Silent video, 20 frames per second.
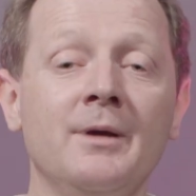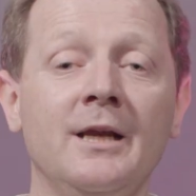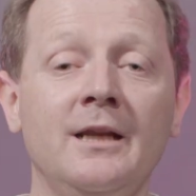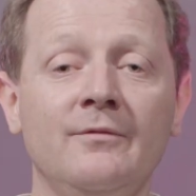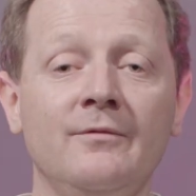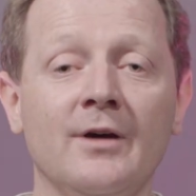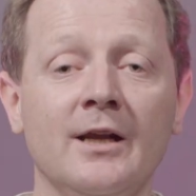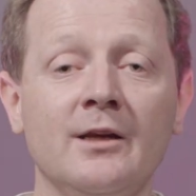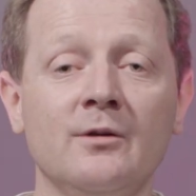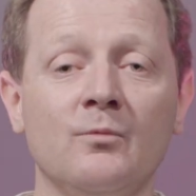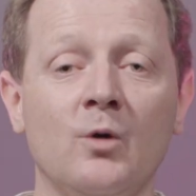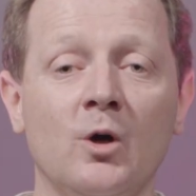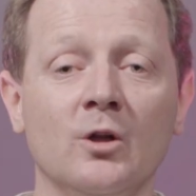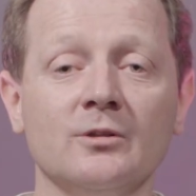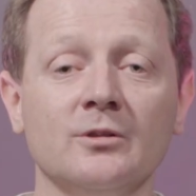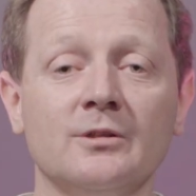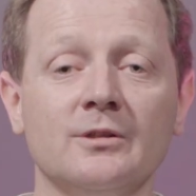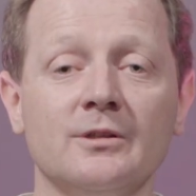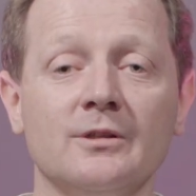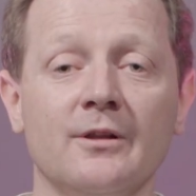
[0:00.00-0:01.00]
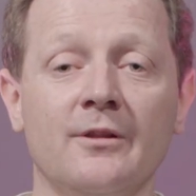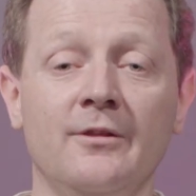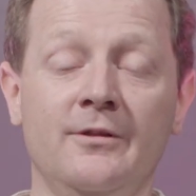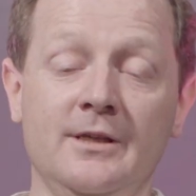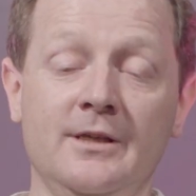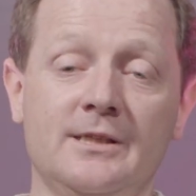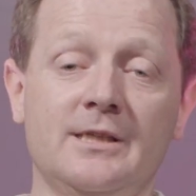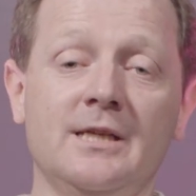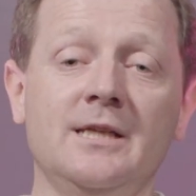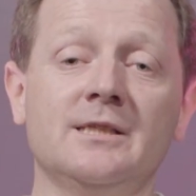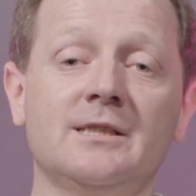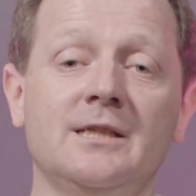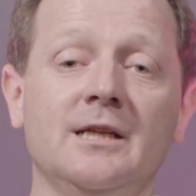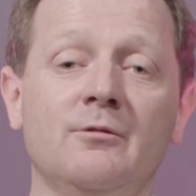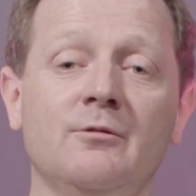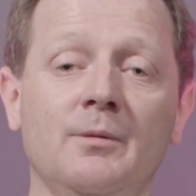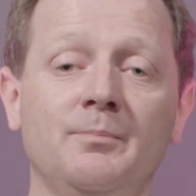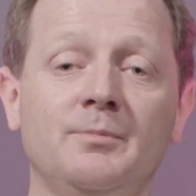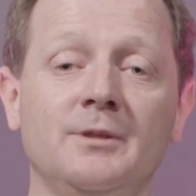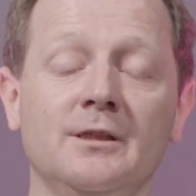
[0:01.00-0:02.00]
Eddie van der Walt. This is
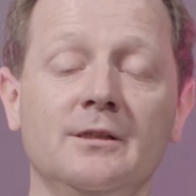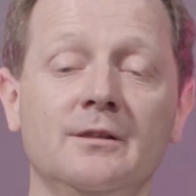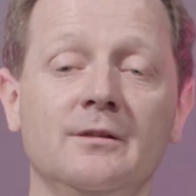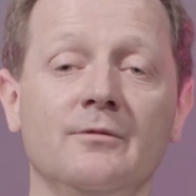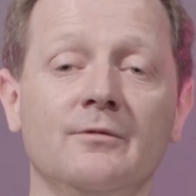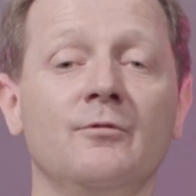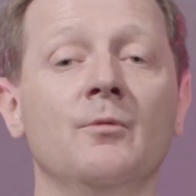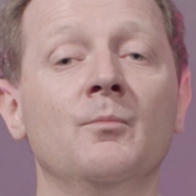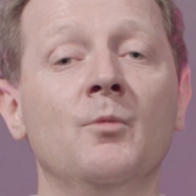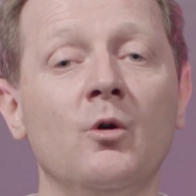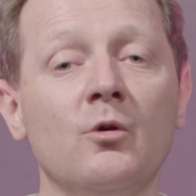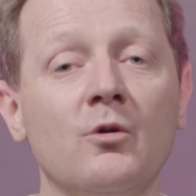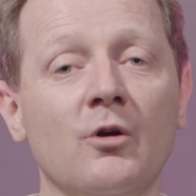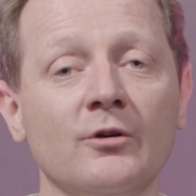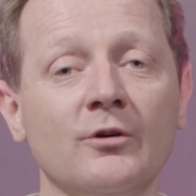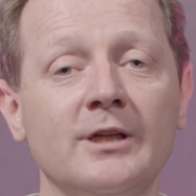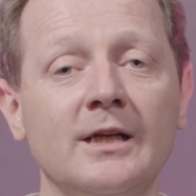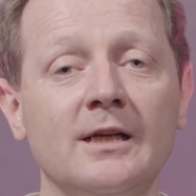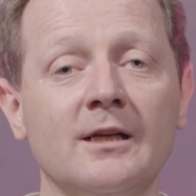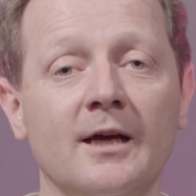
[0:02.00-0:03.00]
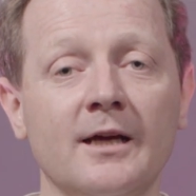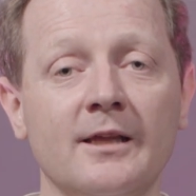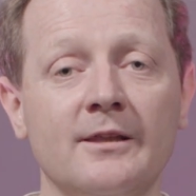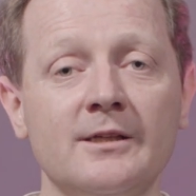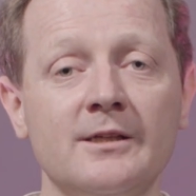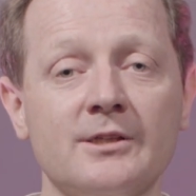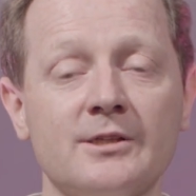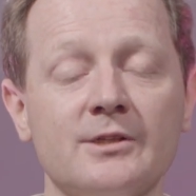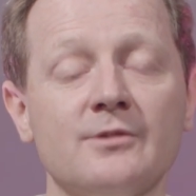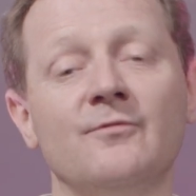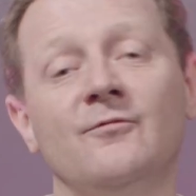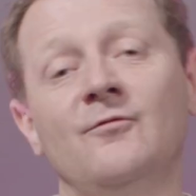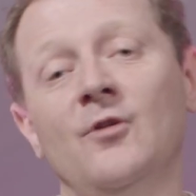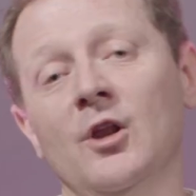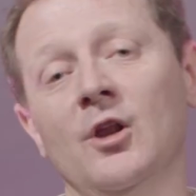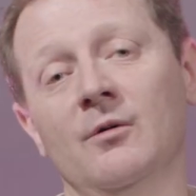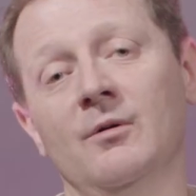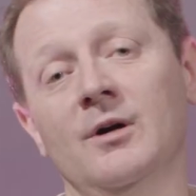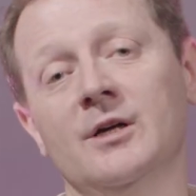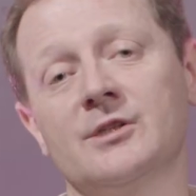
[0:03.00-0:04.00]
Decrypted. For more content like this,
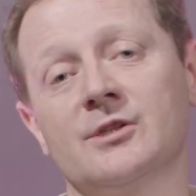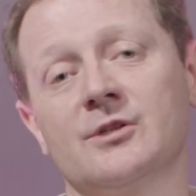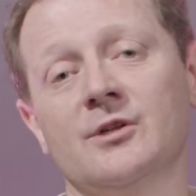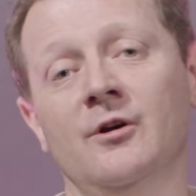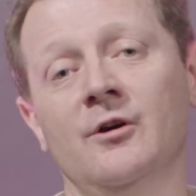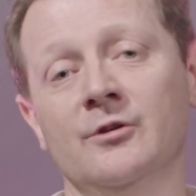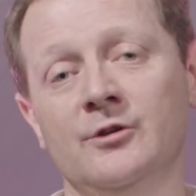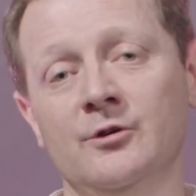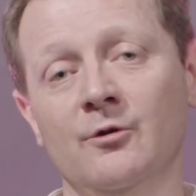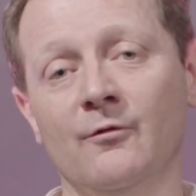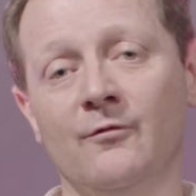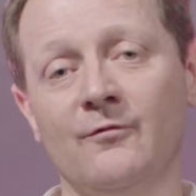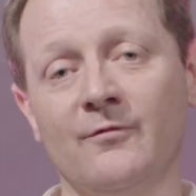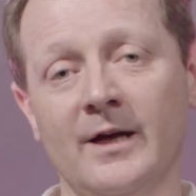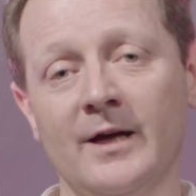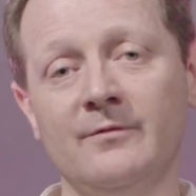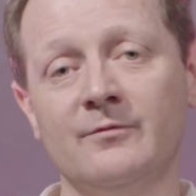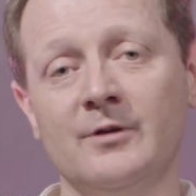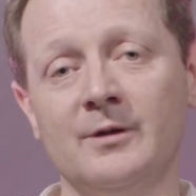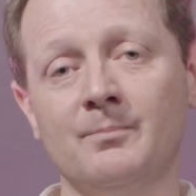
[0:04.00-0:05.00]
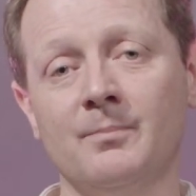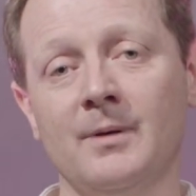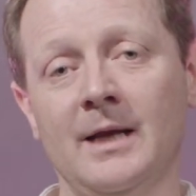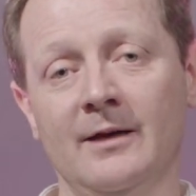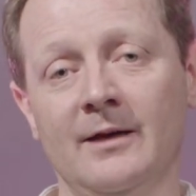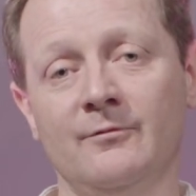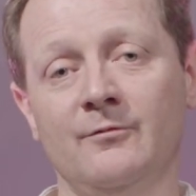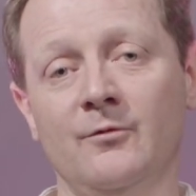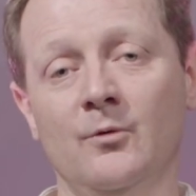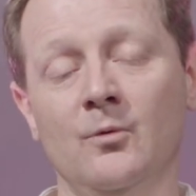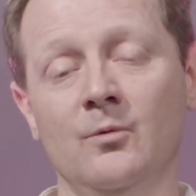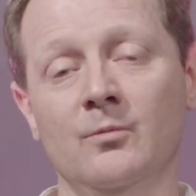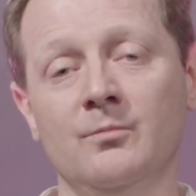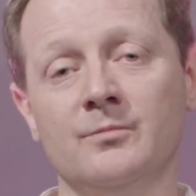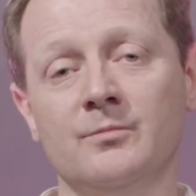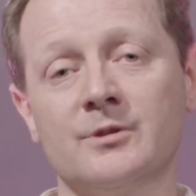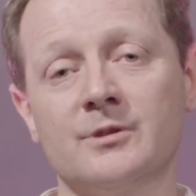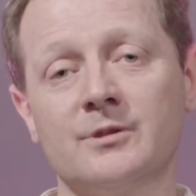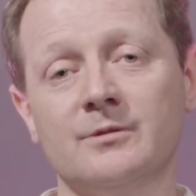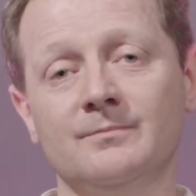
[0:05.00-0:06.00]
follow us on your favorite
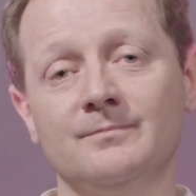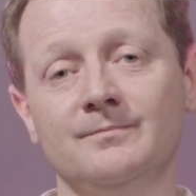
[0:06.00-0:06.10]
platforms.